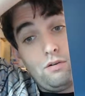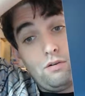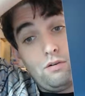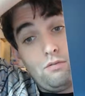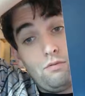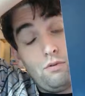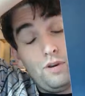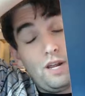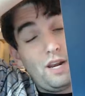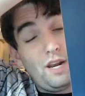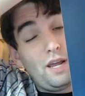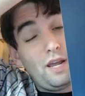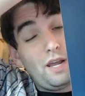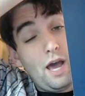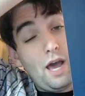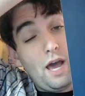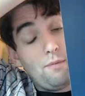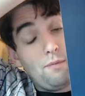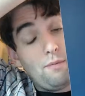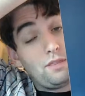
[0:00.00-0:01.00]
well, not
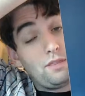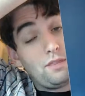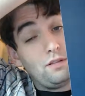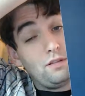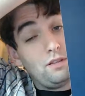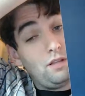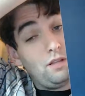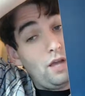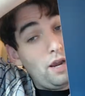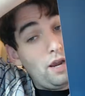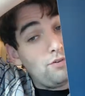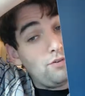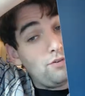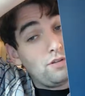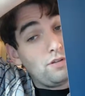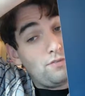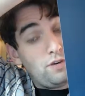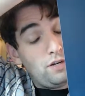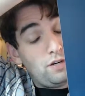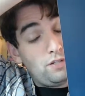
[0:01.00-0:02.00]
how, but the layers
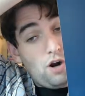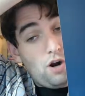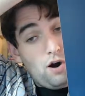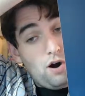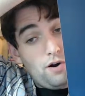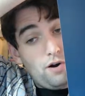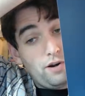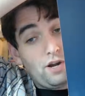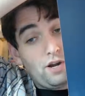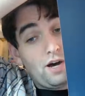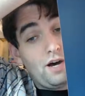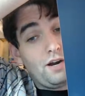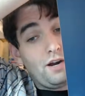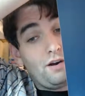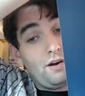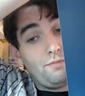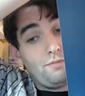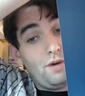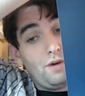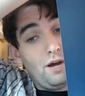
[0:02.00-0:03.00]
of an Atari
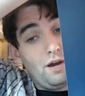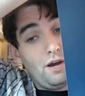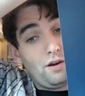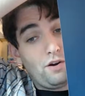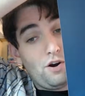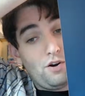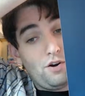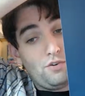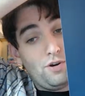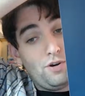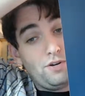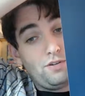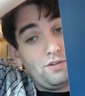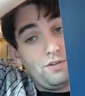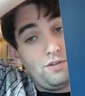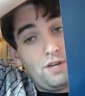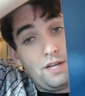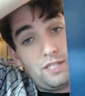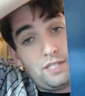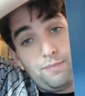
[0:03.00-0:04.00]
cartridge.
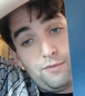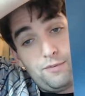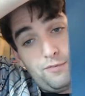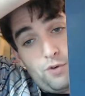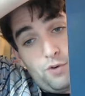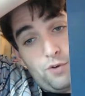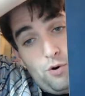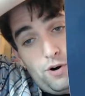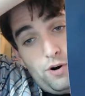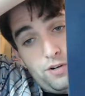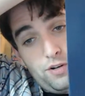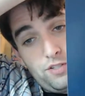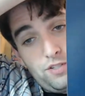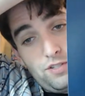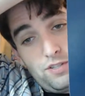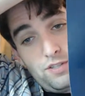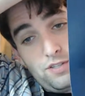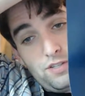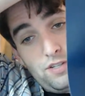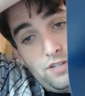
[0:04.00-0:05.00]
Except, of course,
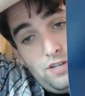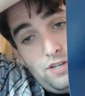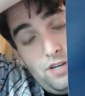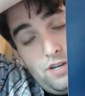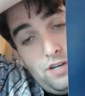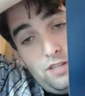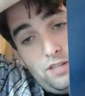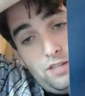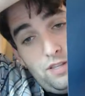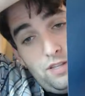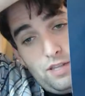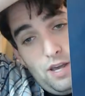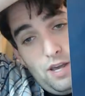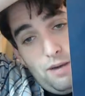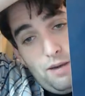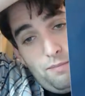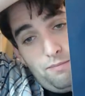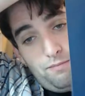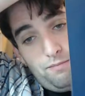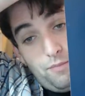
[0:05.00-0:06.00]
this,
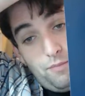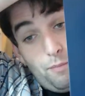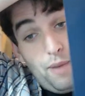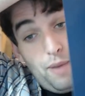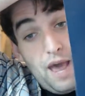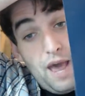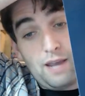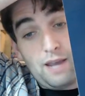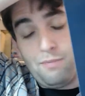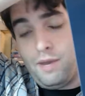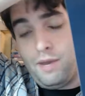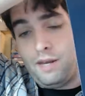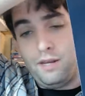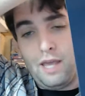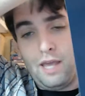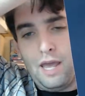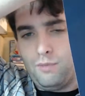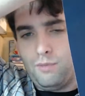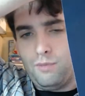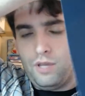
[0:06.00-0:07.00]
the Pac-Man
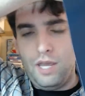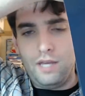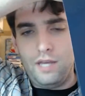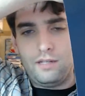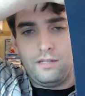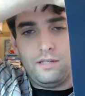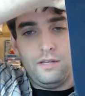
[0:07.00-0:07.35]
game, you can't